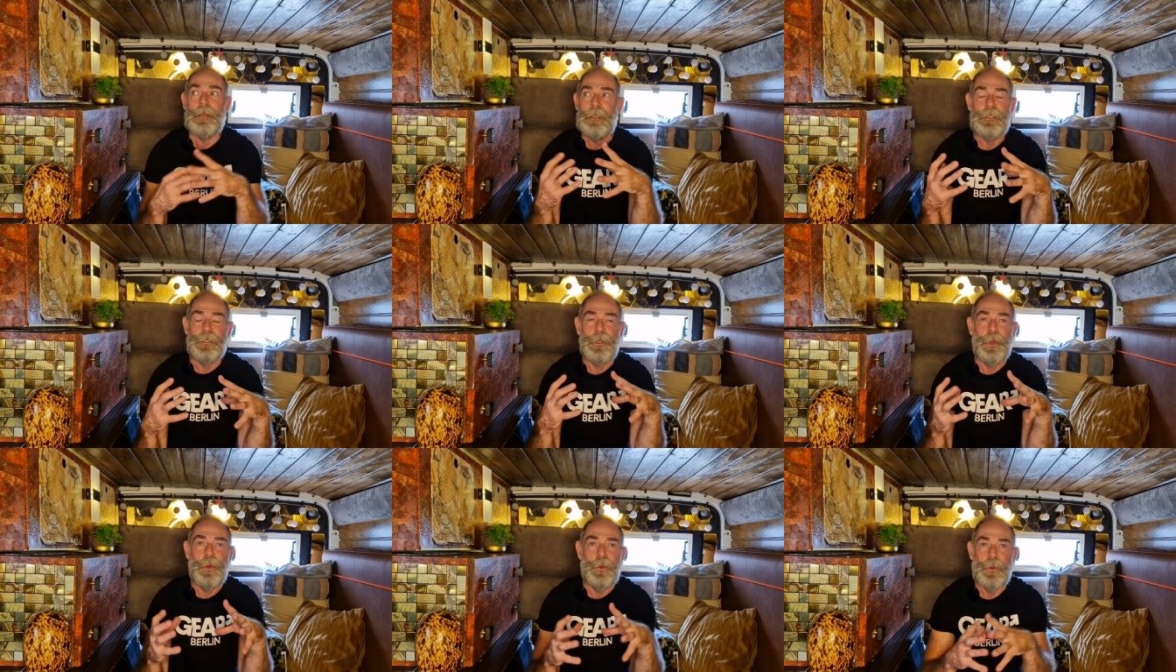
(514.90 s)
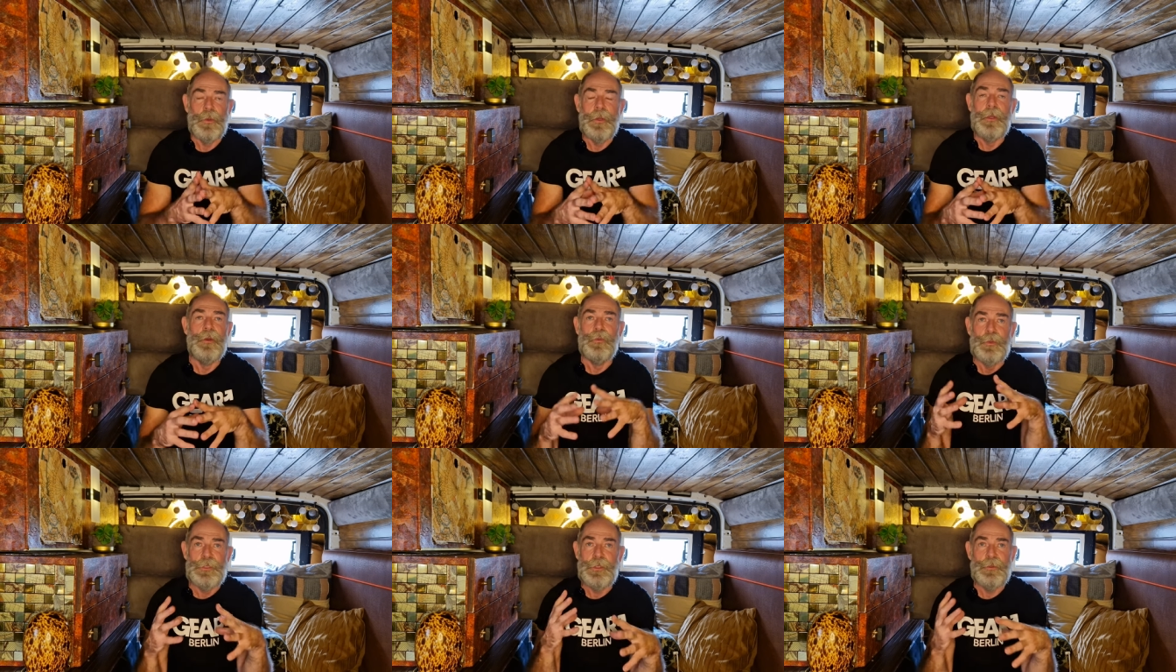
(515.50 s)
you know,
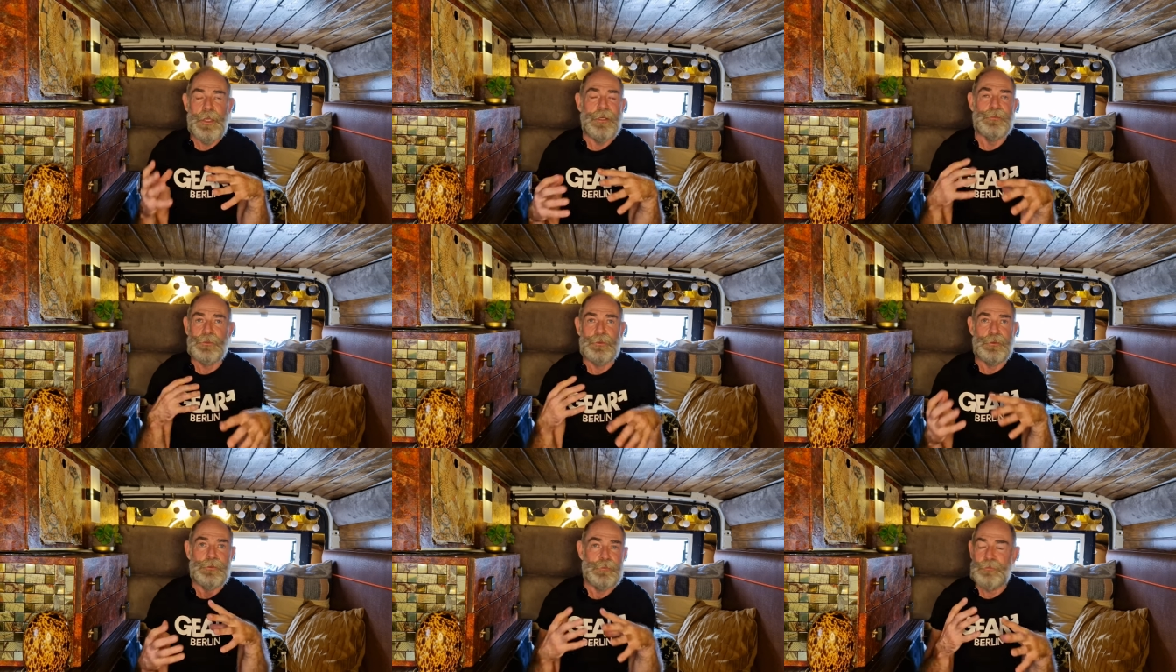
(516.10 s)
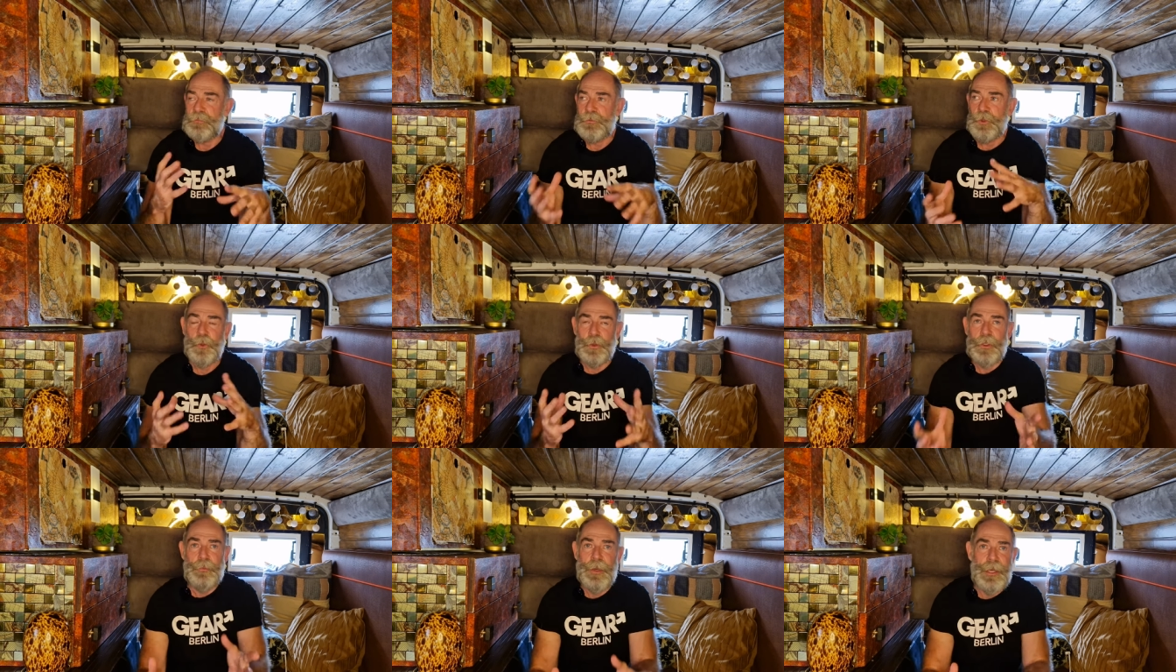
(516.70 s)
we don't have to
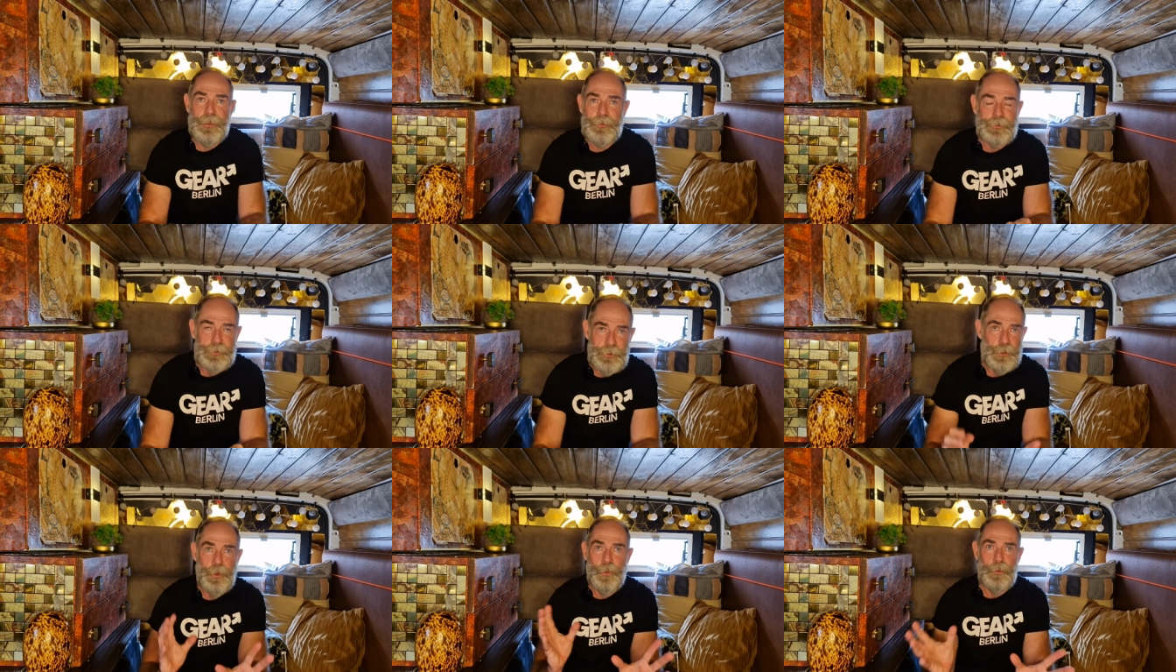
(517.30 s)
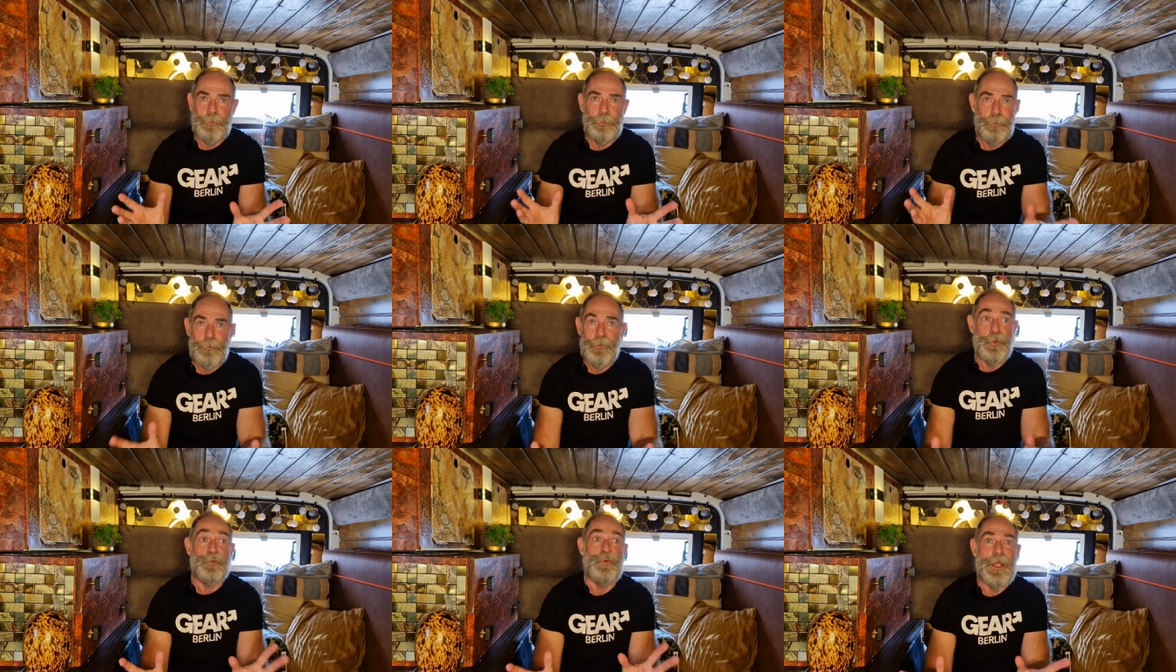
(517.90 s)
talk about, you know,
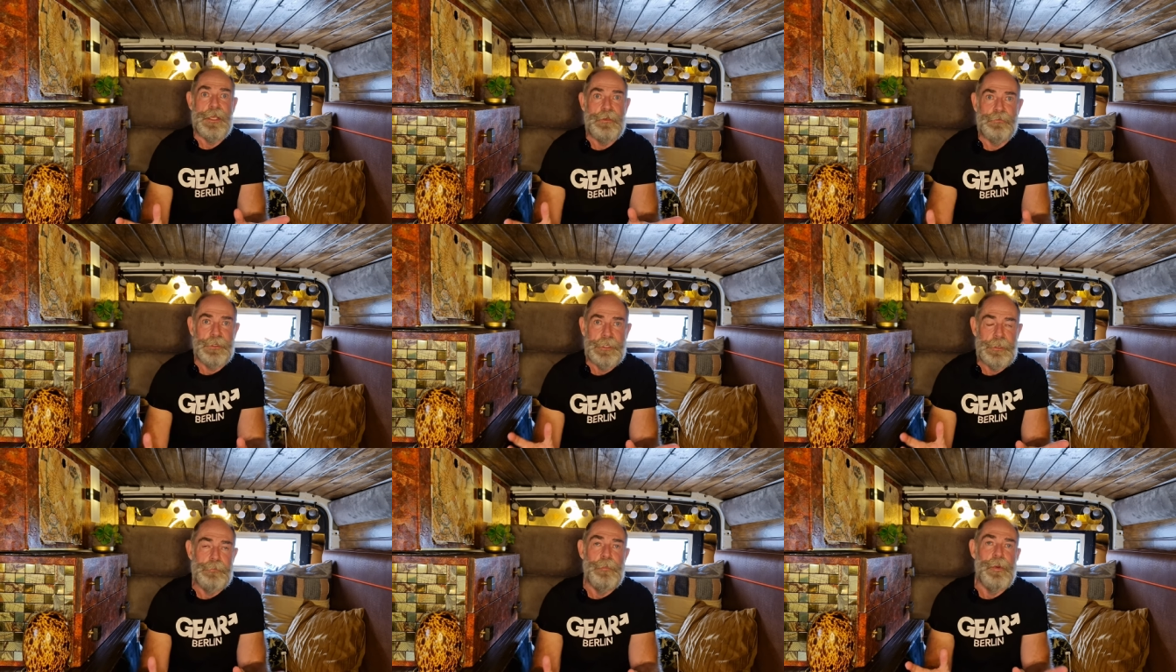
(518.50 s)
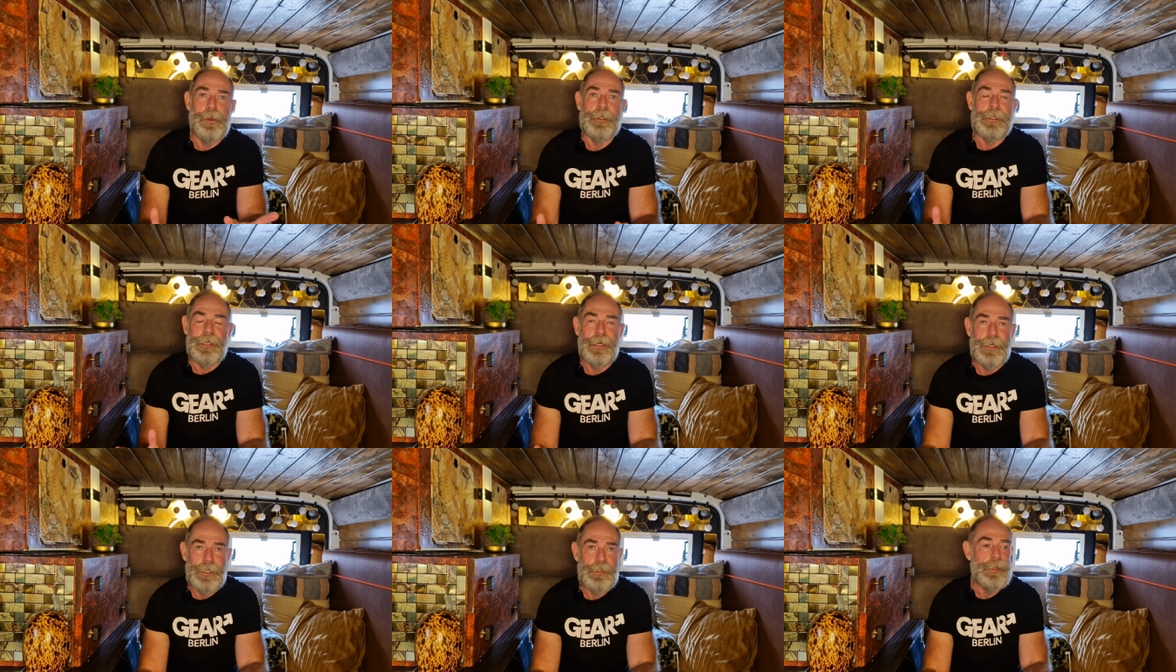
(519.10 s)
the raving and
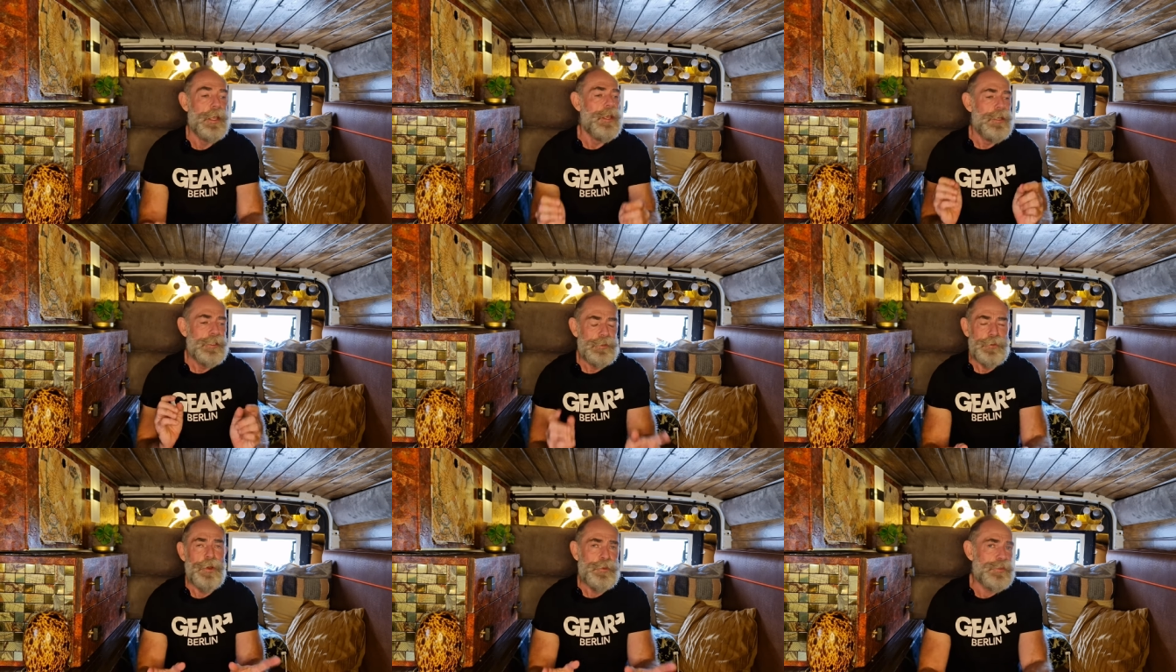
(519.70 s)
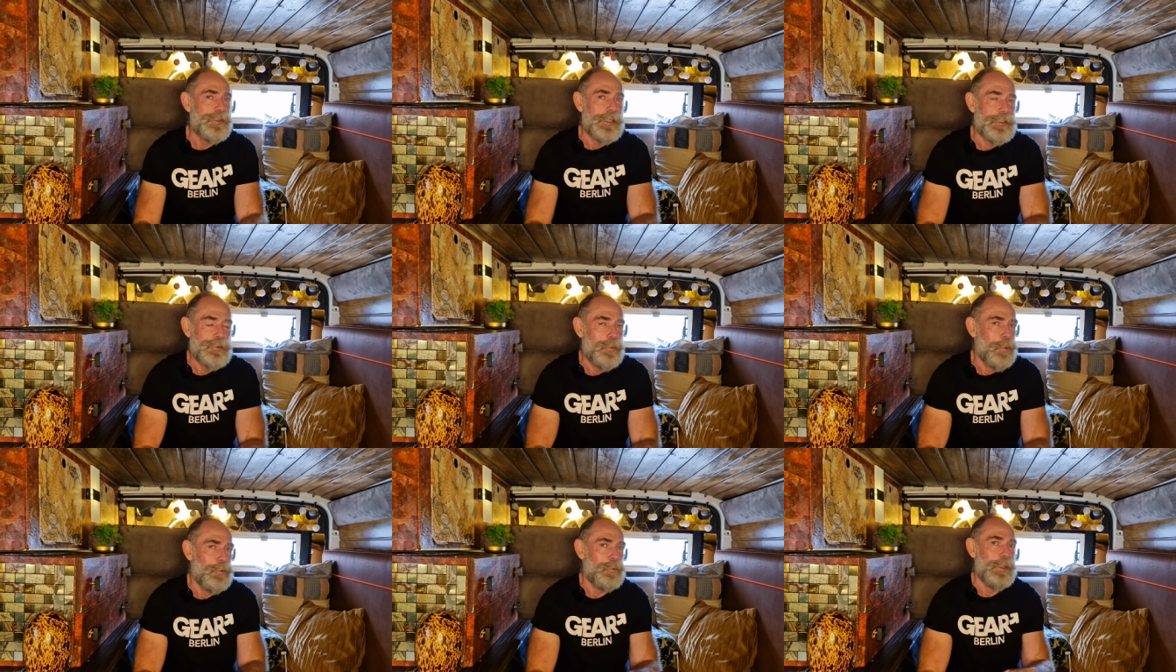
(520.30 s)
Berghain. Those things
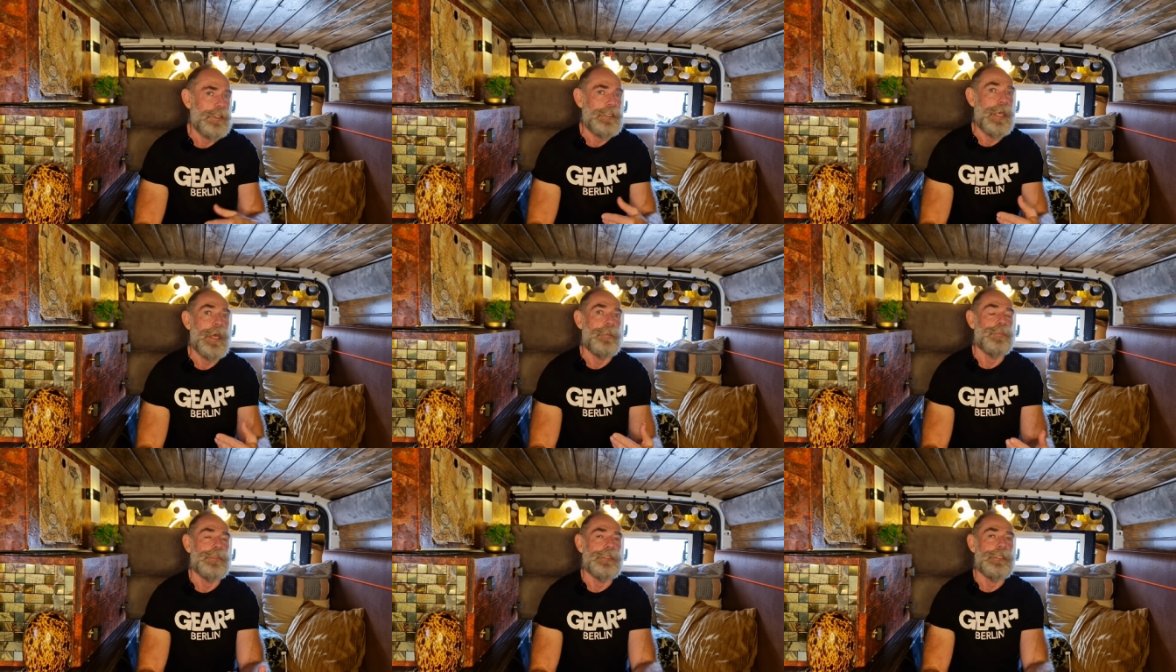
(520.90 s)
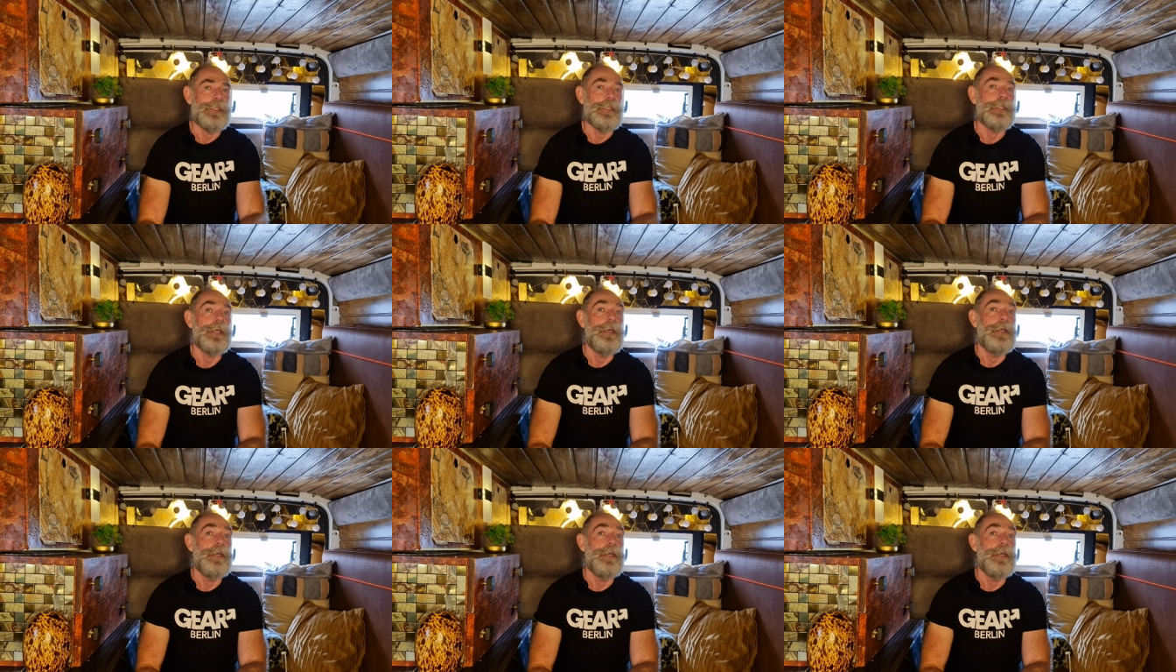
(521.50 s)
were already happening